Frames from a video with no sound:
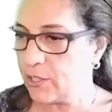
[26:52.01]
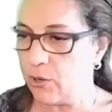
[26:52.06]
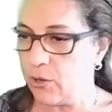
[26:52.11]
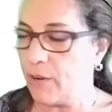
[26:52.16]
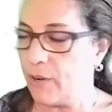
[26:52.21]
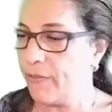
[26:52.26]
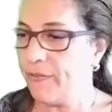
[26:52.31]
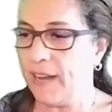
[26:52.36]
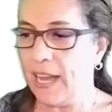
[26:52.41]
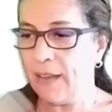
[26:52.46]
or
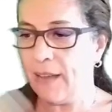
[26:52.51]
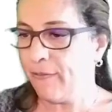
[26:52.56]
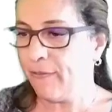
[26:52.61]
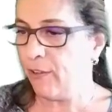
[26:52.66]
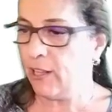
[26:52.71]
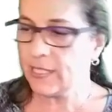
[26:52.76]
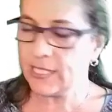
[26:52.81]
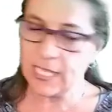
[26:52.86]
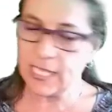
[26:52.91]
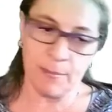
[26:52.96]
5
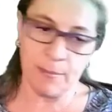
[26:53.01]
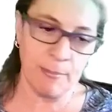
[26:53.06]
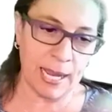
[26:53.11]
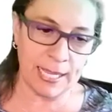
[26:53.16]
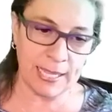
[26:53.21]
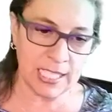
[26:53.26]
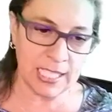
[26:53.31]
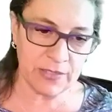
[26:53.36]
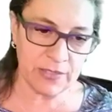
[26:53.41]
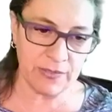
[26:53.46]
volts and
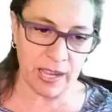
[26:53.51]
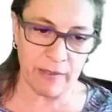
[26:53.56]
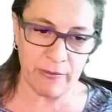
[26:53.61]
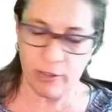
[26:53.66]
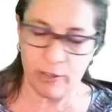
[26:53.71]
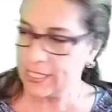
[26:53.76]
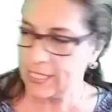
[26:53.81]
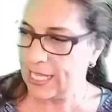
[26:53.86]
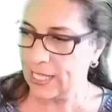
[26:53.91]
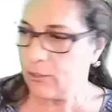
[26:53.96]
minus 5
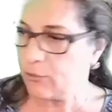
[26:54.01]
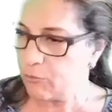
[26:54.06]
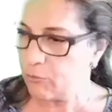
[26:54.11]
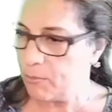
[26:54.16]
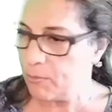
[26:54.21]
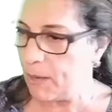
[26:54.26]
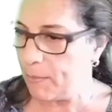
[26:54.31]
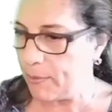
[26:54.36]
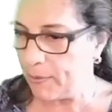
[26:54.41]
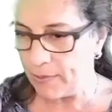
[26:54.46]
volts. I don't
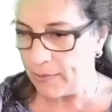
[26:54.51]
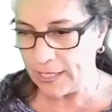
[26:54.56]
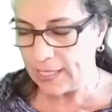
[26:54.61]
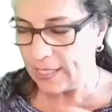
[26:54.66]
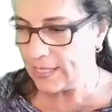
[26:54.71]
remember.